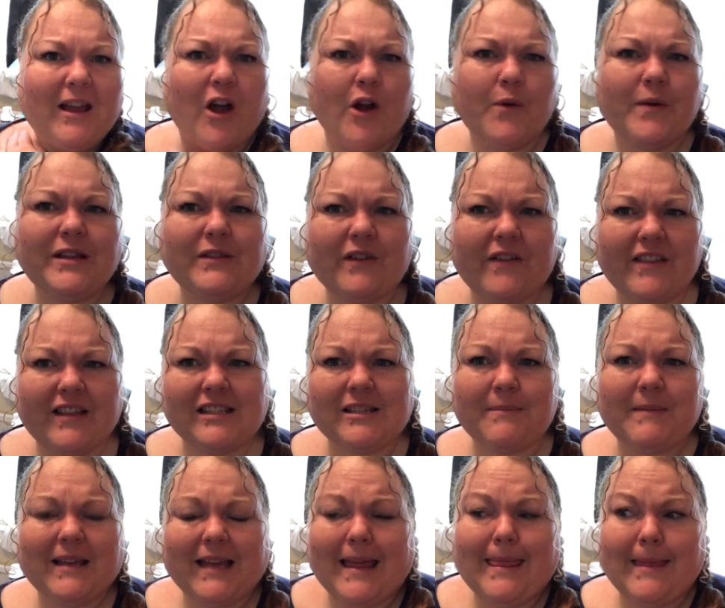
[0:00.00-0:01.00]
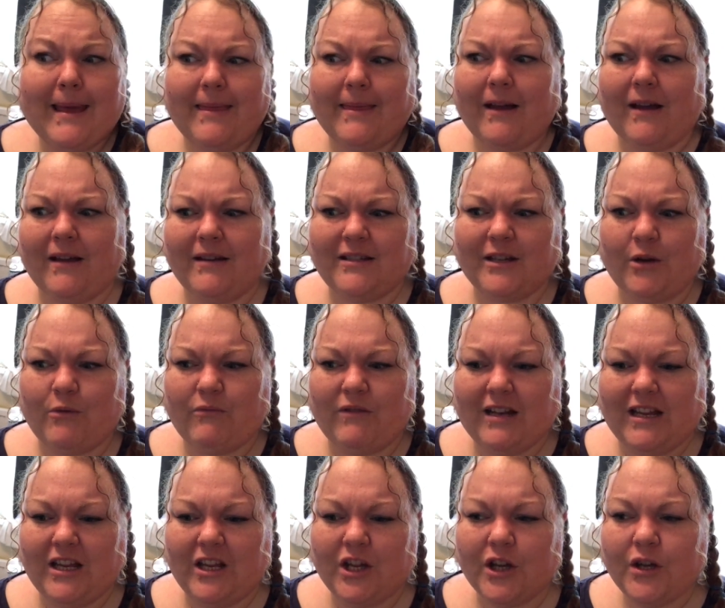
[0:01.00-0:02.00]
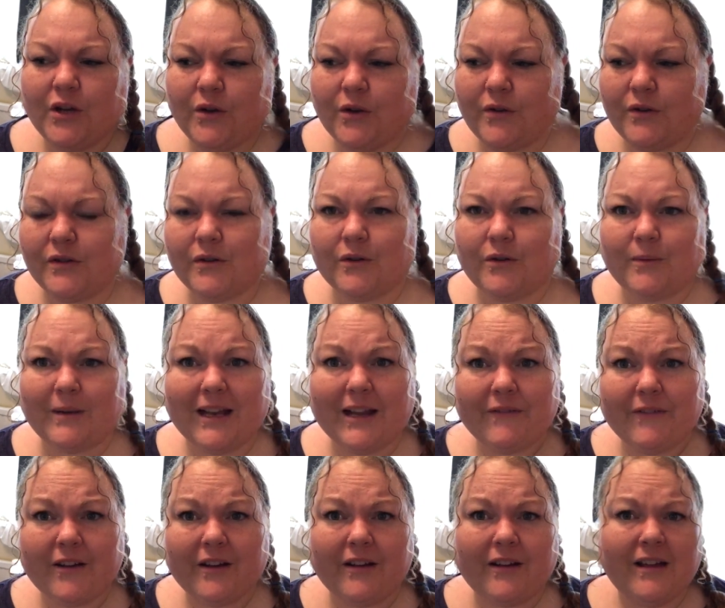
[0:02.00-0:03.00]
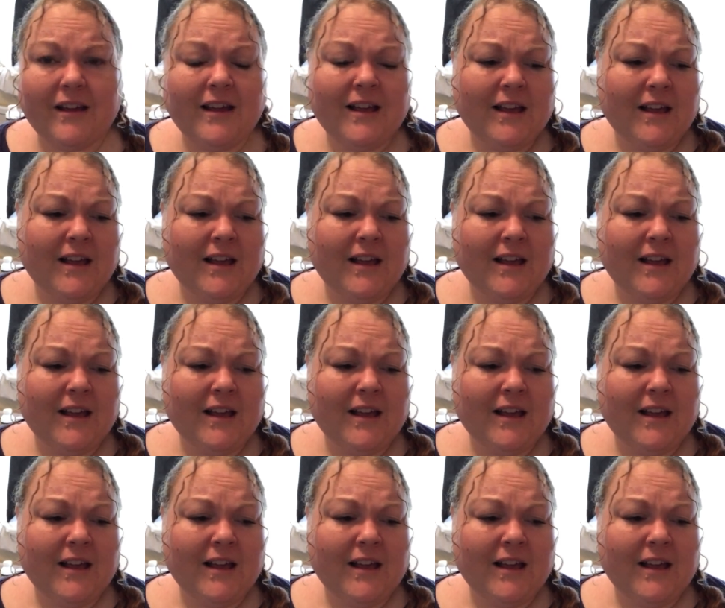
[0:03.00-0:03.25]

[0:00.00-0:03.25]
I always find there's something in there that I don't really use or whatever.